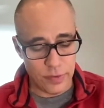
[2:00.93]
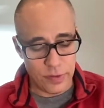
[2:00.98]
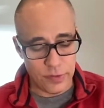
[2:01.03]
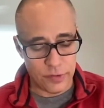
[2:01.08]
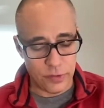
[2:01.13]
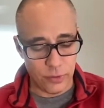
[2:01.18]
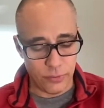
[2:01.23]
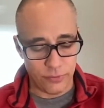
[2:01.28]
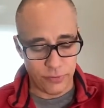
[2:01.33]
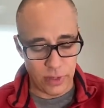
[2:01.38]

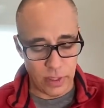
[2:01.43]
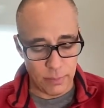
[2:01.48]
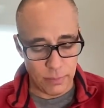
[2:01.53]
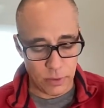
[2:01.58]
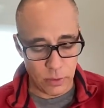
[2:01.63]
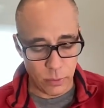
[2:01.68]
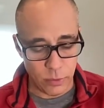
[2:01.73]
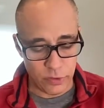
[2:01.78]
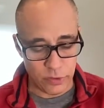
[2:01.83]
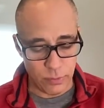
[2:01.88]
distal
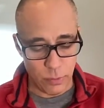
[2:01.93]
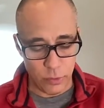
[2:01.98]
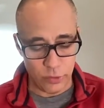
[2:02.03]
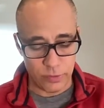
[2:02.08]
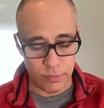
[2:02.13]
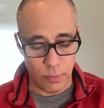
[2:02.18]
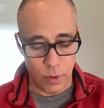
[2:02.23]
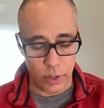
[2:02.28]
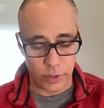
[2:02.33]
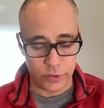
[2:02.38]
femur was the
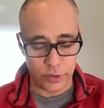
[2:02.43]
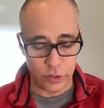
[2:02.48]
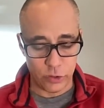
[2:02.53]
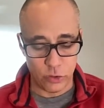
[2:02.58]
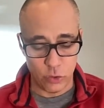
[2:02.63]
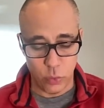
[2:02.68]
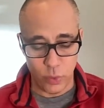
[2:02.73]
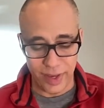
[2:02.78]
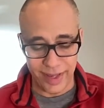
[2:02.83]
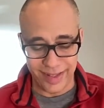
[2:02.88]
most marked
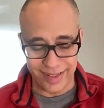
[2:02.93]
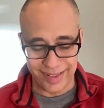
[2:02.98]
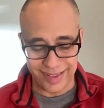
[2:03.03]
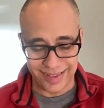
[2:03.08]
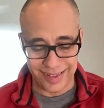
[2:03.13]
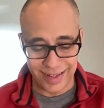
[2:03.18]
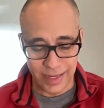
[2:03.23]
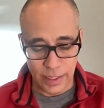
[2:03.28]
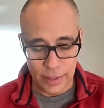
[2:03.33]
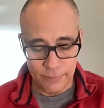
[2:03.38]
twist